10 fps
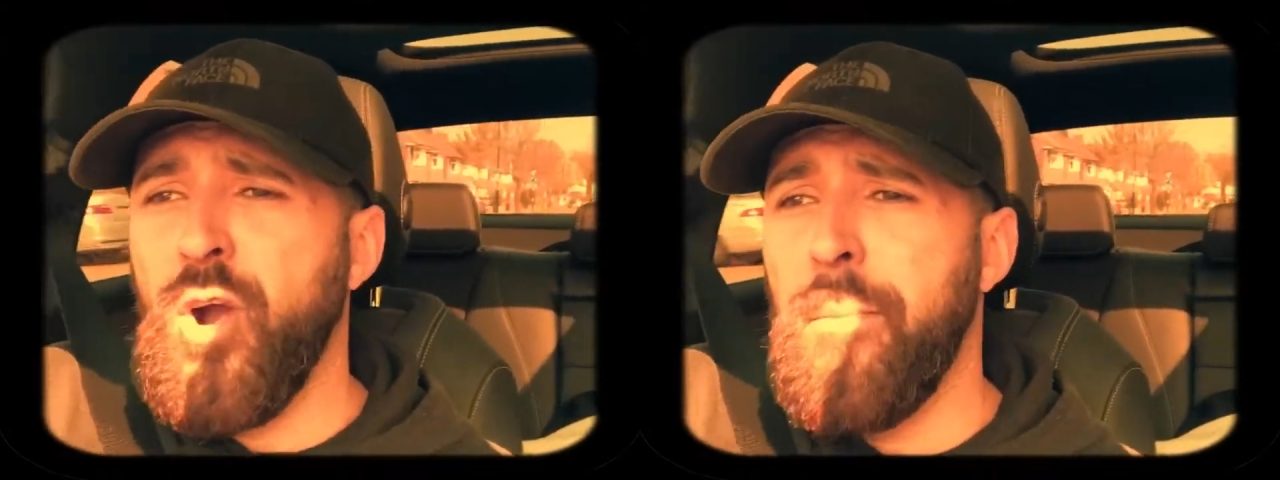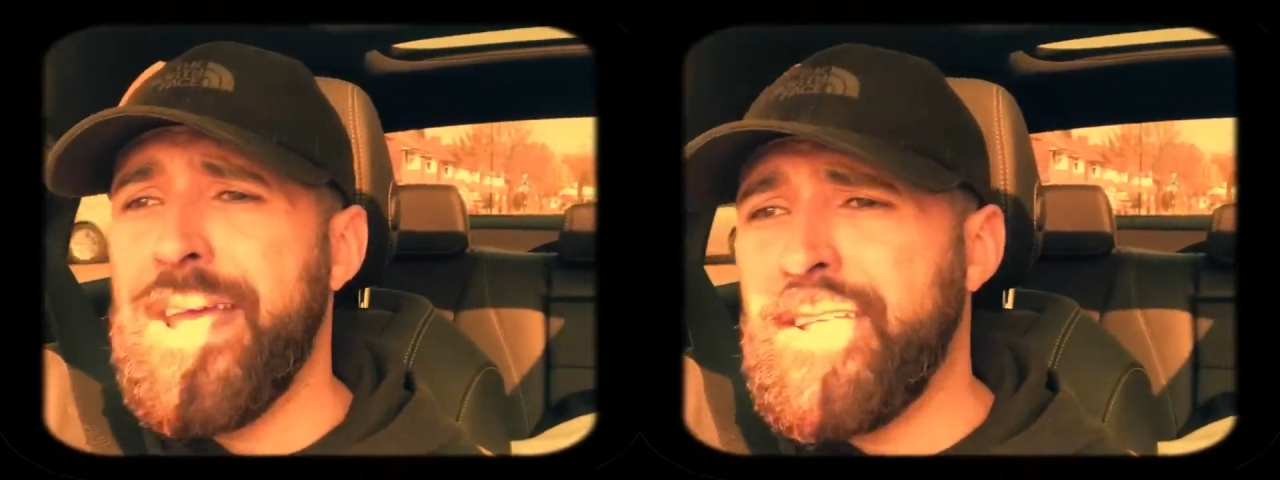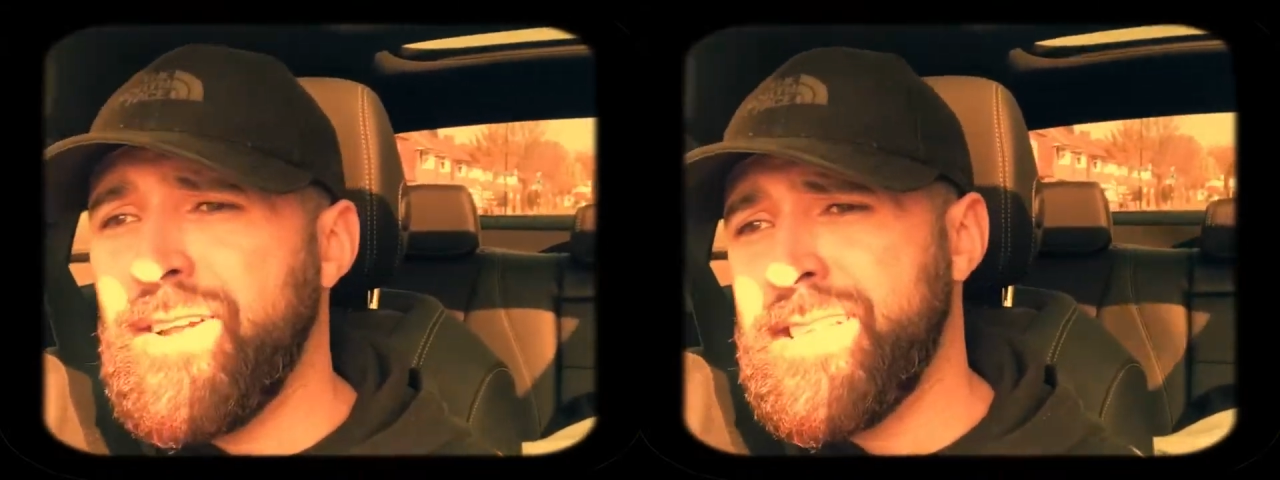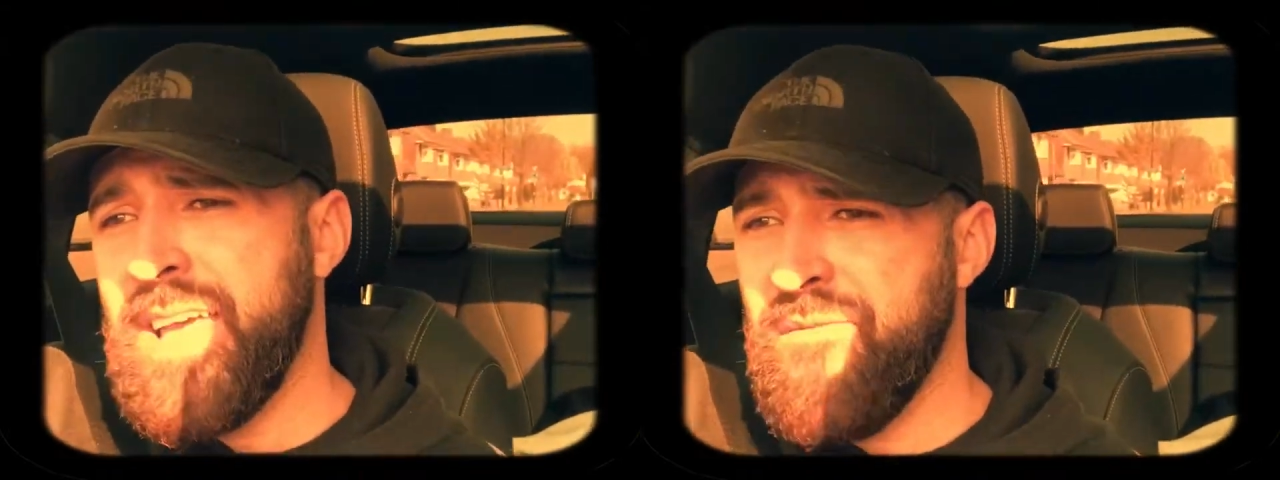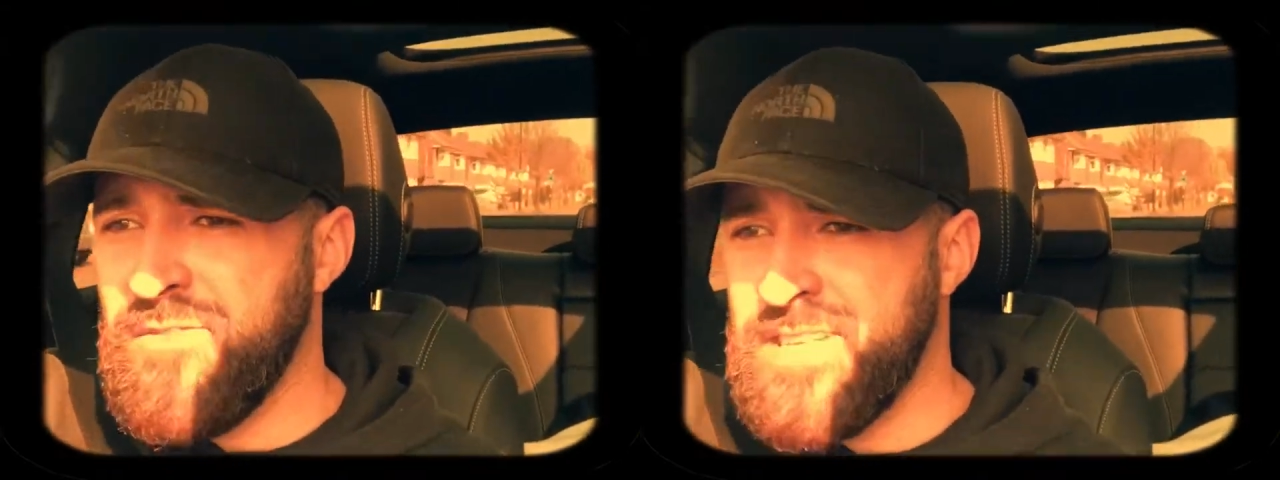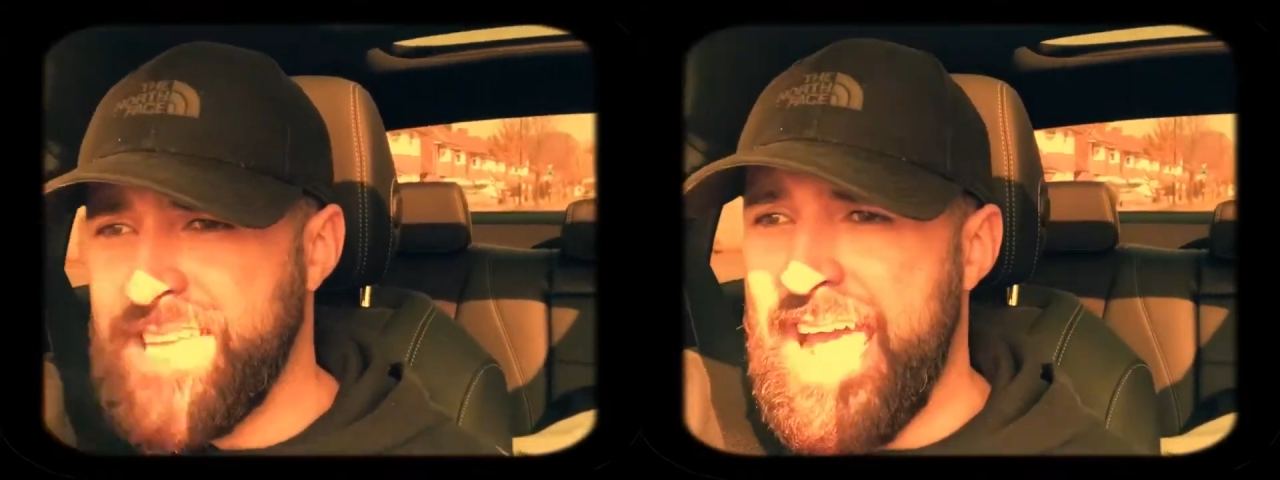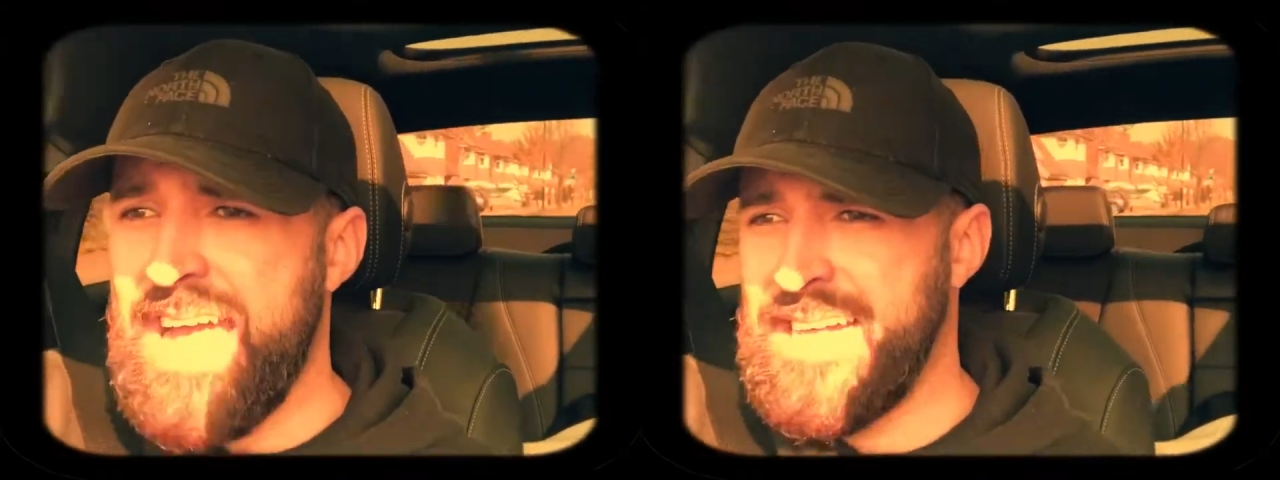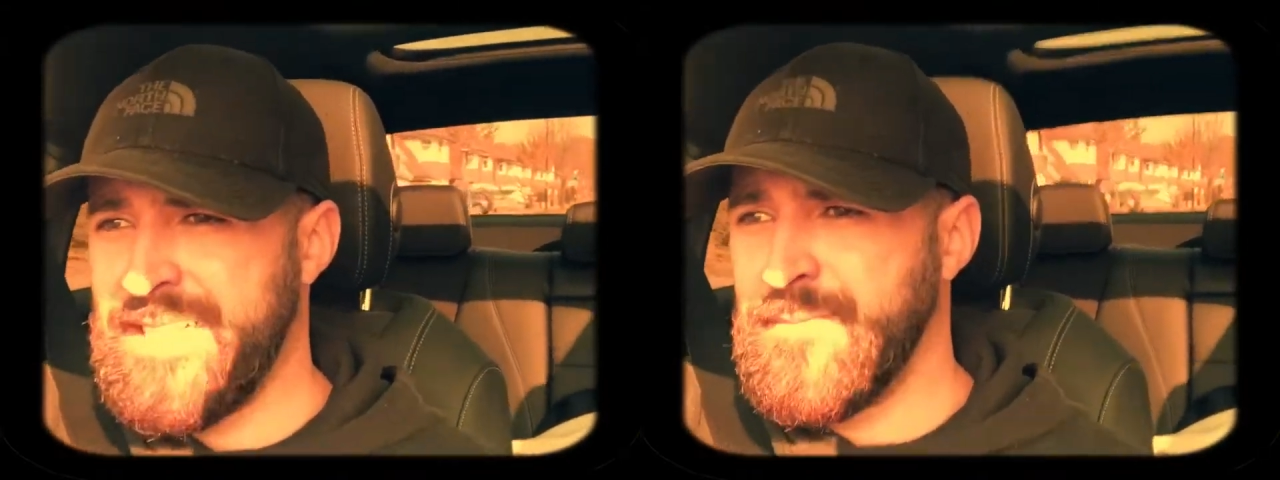got a meeting on the 10th for
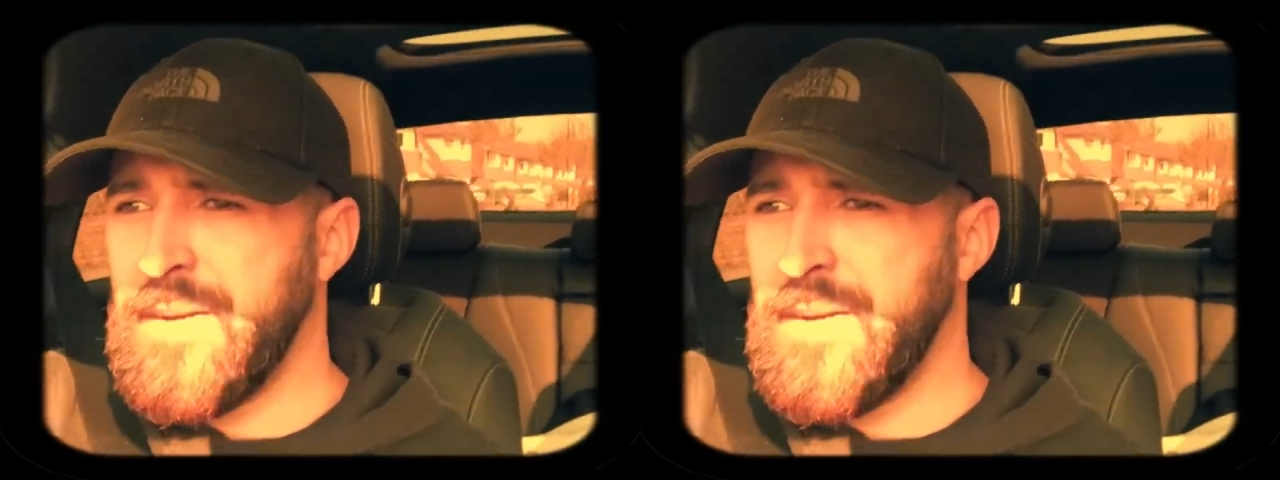scans,